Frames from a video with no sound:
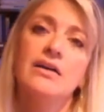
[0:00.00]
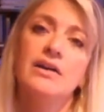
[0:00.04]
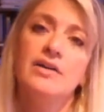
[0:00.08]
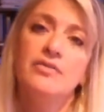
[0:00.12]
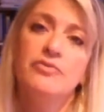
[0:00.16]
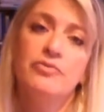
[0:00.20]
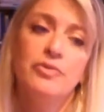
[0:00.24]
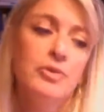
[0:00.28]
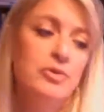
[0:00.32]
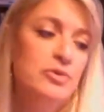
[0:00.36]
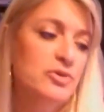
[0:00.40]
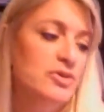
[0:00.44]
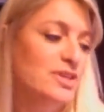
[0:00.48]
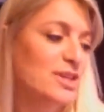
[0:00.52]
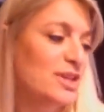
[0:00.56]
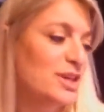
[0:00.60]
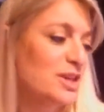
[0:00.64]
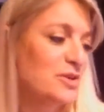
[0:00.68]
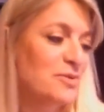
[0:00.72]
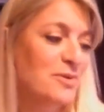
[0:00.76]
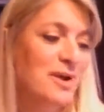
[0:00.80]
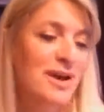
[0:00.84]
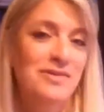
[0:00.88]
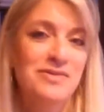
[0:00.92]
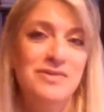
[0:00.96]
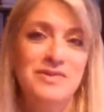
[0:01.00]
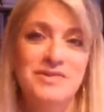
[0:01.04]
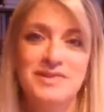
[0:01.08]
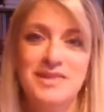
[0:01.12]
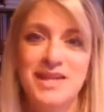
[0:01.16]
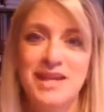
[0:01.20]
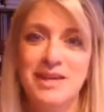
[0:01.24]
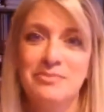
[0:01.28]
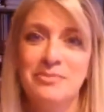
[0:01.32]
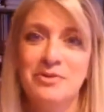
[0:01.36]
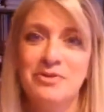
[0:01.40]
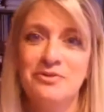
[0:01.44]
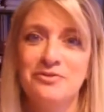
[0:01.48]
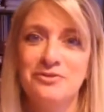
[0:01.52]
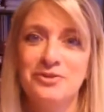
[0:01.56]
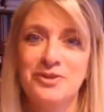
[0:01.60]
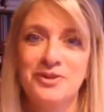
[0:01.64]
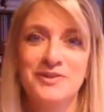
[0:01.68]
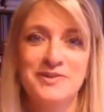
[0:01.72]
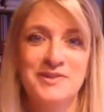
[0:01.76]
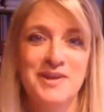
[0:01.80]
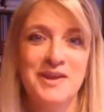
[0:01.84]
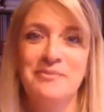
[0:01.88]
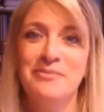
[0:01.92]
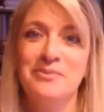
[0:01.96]
If we were sitting around this table, for
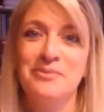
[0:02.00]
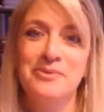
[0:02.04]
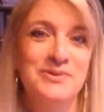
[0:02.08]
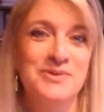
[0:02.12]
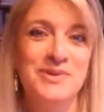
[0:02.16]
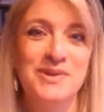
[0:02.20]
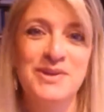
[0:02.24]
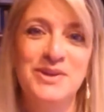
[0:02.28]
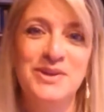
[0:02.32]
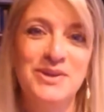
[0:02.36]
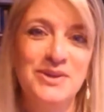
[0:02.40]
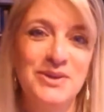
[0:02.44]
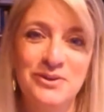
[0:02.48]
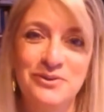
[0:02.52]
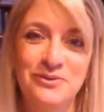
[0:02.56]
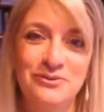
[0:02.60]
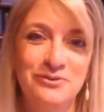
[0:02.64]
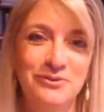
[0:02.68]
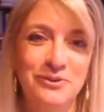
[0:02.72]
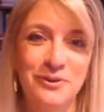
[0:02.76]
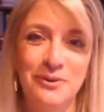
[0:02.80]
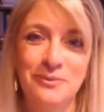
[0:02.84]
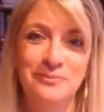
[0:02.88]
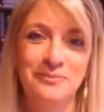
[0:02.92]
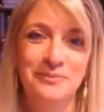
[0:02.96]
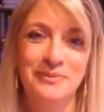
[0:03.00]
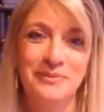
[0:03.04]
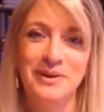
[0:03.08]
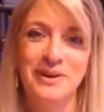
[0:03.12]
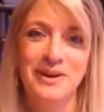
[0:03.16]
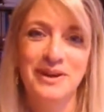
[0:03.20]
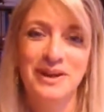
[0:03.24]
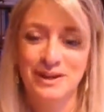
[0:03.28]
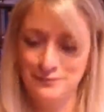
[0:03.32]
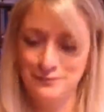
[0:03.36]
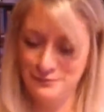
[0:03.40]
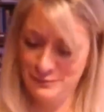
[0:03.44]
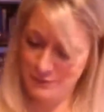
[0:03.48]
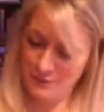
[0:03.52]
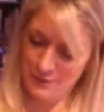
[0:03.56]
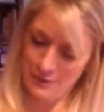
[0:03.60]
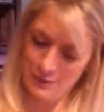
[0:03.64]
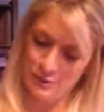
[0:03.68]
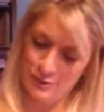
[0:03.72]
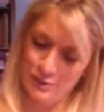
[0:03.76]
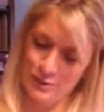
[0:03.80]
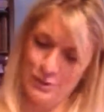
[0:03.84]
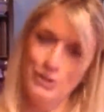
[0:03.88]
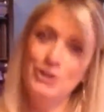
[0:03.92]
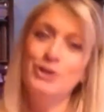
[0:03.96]
example, it's a year from
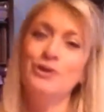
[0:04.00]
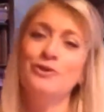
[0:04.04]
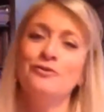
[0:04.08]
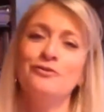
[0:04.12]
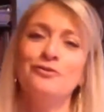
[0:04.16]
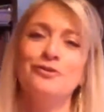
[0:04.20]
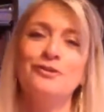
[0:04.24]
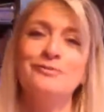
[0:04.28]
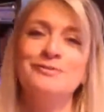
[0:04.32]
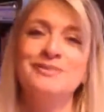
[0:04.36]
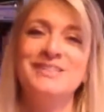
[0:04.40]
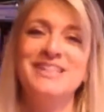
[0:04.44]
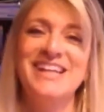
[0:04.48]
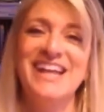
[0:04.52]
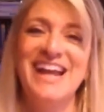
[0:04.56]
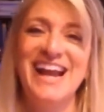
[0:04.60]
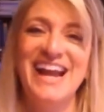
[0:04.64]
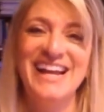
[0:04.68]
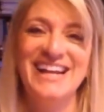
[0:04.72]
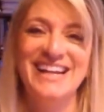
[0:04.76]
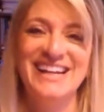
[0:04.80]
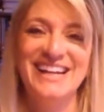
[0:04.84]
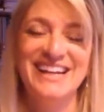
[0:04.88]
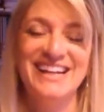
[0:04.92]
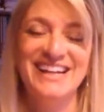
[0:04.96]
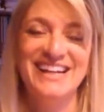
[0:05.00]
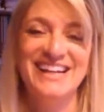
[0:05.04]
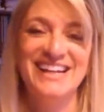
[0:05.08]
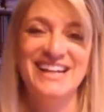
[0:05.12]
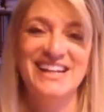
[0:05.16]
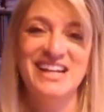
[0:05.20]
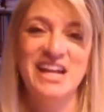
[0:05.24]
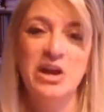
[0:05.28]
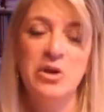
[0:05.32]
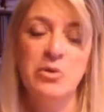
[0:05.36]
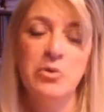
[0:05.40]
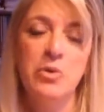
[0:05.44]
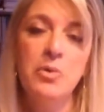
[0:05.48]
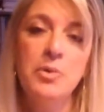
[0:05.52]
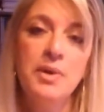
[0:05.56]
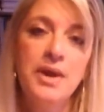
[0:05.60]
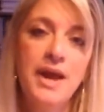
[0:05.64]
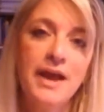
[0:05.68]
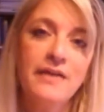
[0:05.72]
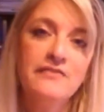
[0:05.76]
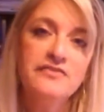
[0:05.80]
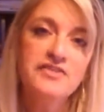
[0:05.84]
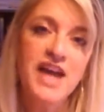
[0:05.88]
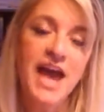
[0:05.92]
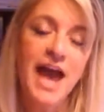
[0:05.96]
today. What would
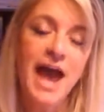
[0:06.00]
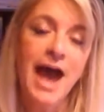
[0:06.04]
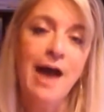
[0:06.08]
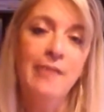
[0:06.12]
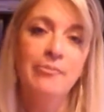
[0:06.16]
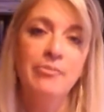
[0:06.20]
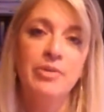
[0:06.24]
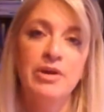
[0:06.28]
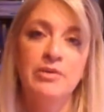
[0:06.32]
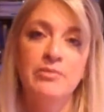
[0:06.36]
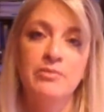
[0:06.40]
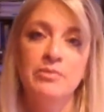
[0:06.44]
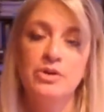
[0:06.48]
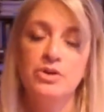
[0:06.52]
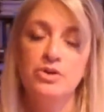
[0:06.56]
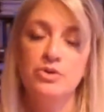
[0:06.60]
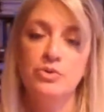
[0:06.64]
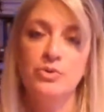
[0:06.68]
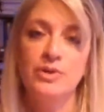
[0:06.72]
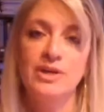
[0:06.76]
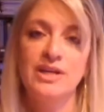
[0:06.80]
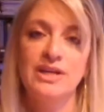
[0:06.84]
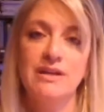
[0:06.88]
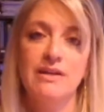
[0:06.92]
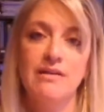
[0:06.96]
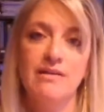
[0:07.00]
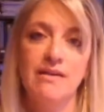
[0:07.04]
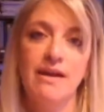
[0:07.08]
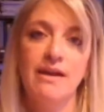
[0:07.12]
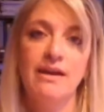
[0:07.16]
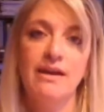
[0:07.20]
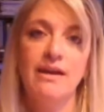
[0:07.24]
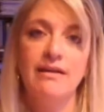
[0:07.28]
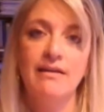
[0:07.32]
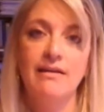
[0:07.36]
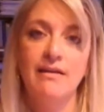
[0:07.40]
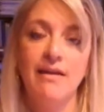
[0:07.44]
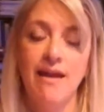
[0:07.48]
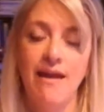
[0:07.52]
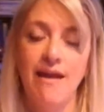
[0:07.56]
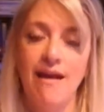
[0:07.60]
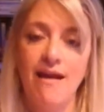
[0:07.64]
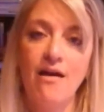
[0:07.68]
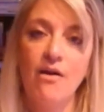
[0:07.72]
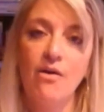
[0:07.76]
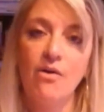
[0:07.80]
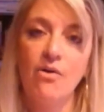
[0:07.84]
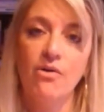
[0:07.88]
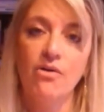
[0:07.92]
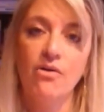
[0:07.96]
have to happen between then and
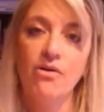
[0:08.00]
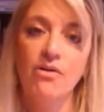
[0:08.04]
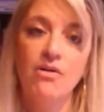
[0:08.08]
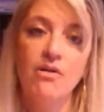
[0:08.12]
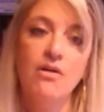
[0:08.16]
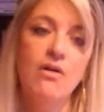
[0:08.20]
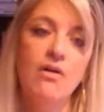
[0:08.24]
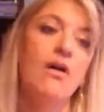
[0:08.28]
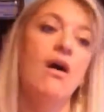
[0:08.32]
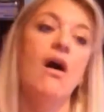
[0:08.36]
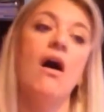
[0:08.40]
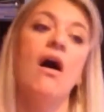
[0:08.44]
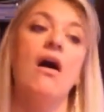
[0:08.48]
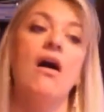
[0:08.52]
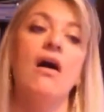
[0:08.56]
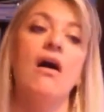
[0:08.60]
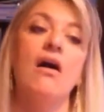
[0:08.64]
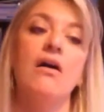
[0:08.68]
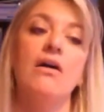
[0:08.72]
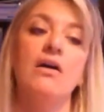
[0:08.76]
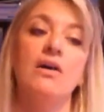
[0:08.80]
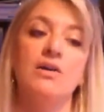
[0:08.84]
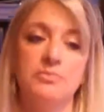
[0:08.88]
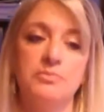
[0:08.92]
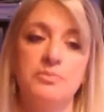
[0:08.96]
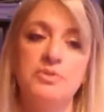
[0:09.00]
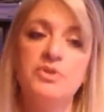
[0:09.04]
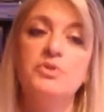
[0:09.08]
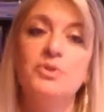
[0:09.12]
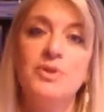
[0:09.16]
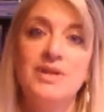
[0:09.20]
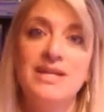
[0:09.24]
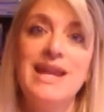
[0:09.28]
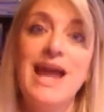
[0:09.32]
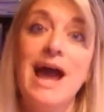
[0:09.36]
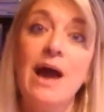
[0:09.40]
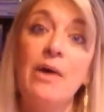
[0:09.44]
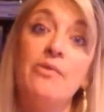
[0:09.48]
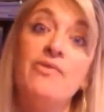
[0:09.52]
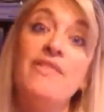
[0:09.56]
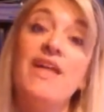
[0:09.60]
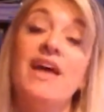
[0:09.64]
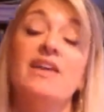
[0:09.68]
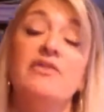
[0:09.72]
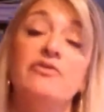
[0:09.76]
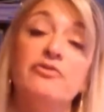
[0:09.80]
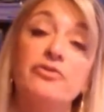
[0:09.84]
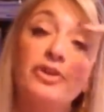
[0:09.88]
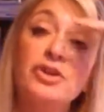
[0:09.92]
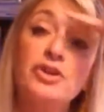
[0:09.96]
now, between now and
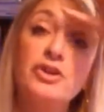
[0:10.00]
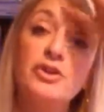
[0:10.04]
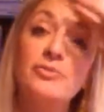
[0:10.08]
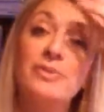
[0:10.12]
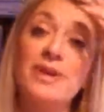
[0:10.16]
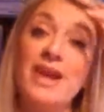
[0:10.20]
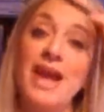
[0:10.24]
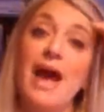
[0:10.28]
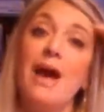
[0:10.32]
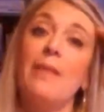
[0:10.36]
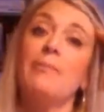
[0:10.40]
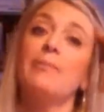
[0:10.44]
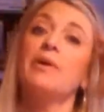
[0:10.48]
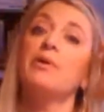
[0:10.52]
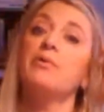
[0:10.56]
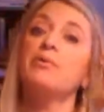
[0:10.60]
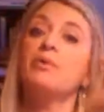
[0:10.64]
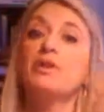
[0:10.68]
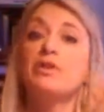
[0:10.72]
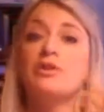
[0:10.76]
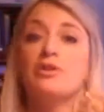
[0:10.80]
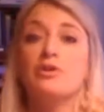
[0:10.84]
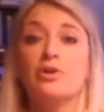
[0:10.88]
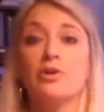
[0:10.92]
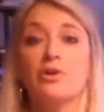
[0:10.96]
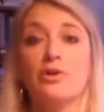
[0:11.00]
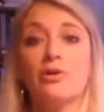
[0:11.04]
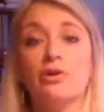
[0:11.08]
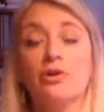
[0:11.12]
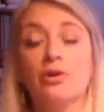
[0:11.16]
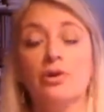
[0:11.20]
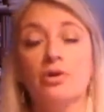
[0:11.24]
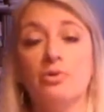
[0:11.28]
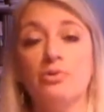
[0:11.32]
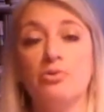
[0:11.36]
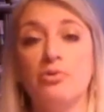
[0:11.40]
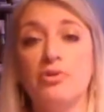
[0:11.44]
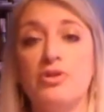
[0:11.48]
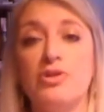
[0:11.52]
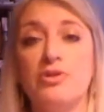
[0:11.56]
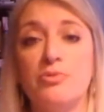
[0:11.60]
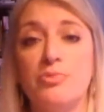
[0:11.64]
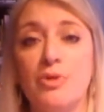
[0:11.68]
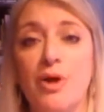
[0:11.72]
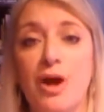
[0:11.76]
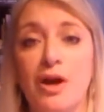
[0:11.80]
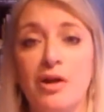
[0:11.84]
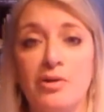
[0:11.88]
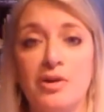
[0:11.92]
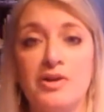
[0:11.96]
then, for you to be happy with the
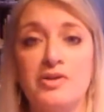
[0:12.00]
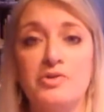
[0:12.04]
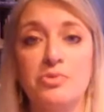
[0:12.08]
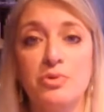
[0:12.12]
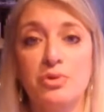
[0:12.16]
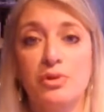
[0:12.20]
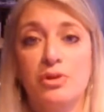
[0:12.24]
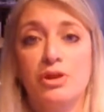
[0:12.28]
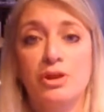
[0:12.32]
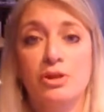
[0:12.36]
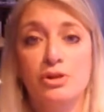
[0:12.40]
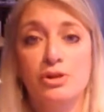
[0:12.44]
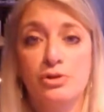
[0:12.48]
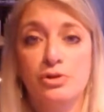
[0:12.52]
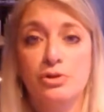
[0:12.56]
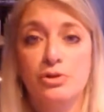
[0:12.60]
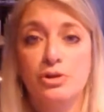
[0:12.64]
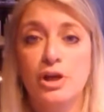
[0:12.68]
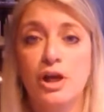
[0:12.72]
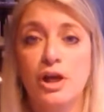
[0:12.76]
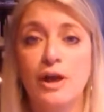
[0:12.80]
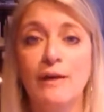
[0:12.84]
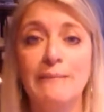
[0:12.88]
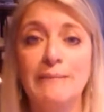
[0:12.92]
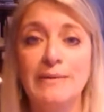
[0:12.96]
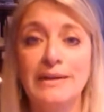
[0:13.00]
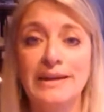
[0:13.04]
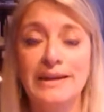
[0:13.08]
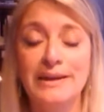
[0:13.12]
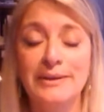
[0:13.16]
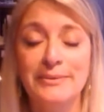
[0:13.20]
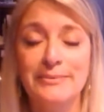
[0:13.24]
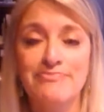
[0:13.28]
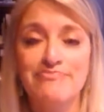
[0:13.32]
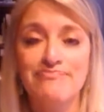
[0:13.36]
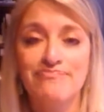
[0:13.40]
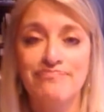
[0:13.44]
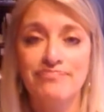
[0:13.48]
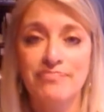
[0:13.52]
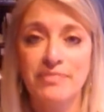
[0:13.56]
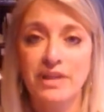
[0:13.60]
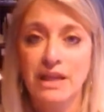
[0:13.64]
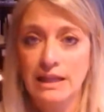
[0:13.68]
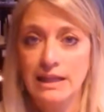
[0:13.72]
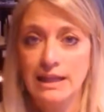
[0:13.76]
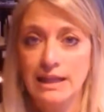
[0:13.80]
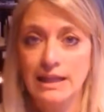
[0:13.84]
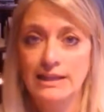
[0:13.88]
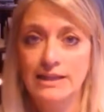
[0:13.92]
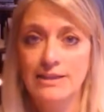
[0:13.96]
progress within your company?
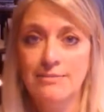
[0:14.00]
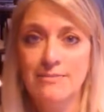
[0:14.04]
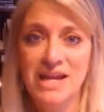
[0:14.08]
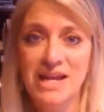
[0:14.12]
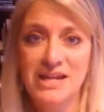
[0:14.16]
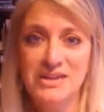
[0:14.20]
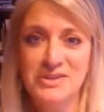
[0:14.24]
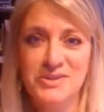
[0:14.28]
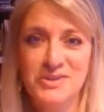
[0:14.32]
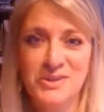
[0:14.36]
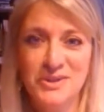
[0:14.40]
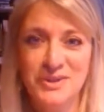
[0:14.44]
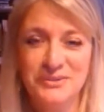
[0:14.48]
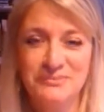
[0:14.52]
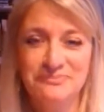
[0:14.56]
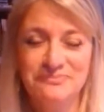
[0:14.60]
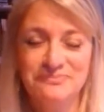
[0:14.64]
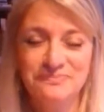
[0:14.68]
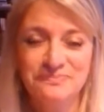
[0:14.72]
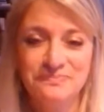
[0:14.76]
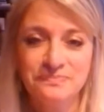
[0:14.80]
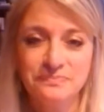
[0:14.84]
Let them answer.